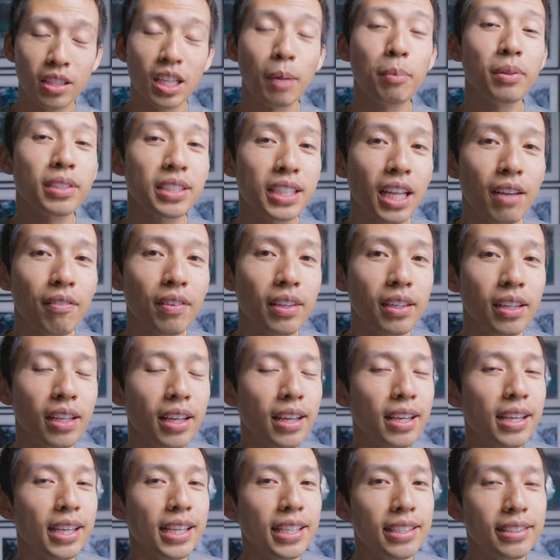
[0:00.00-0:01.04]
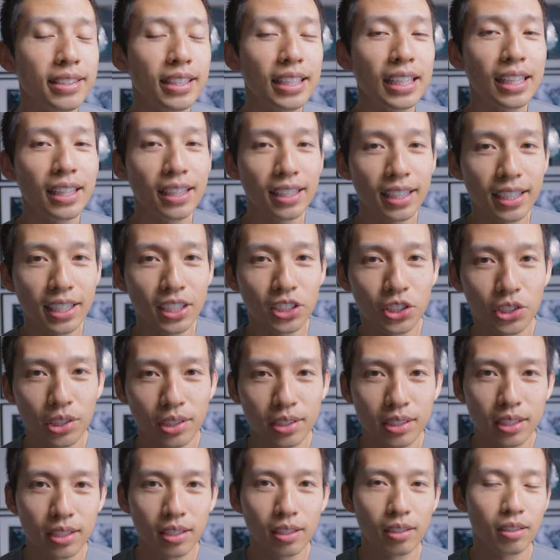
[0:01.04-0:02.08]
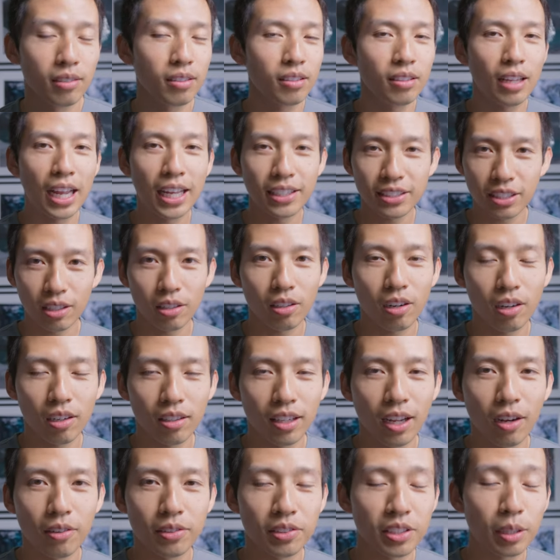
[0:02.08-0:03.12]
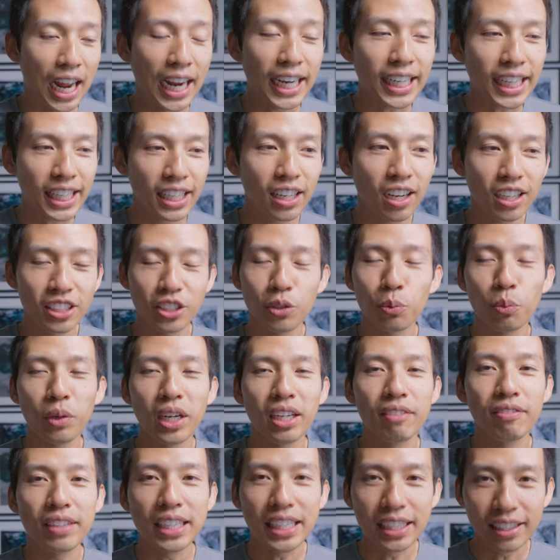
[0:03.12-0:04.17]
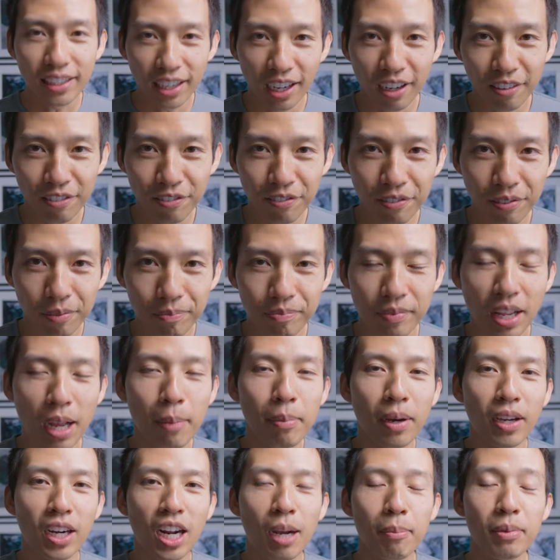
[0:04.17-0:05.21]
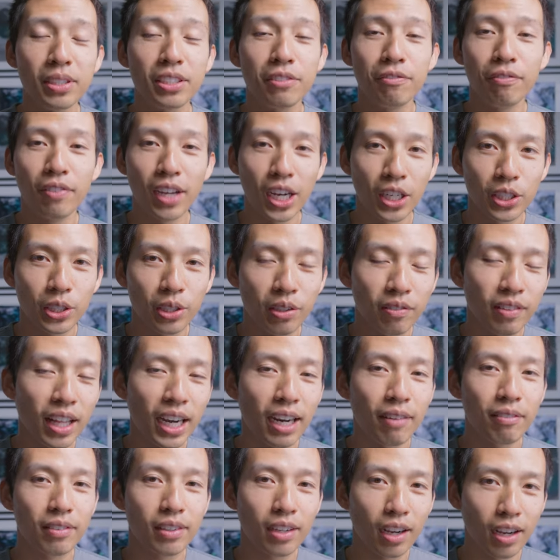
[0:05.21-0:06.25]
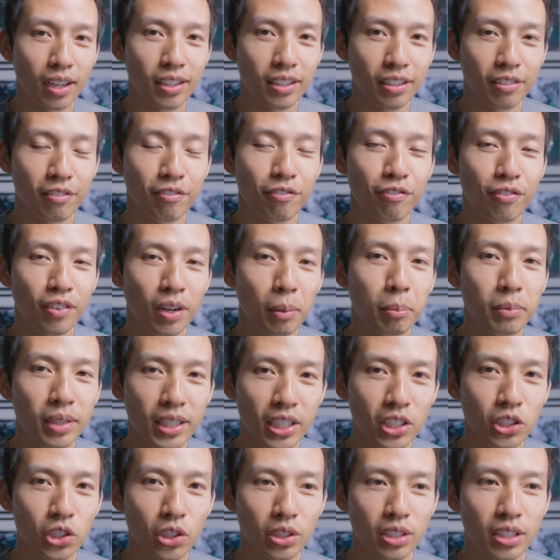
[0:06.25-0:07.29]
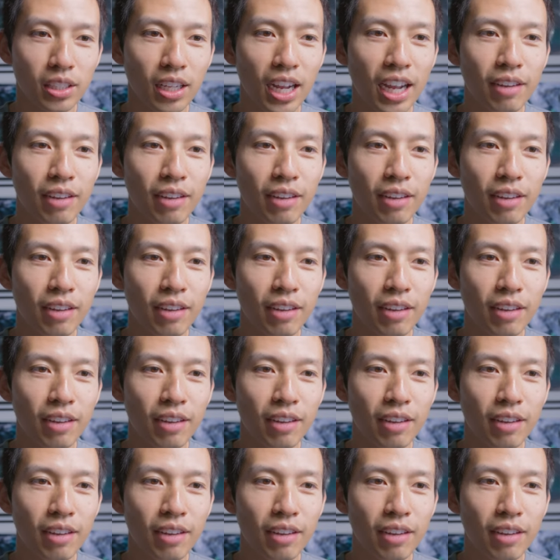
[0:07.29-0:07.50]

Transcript: Number 7 is the Linhagersa SLR Lounge. I cannot rave enough about how much value that I've gotten from Linhagersa.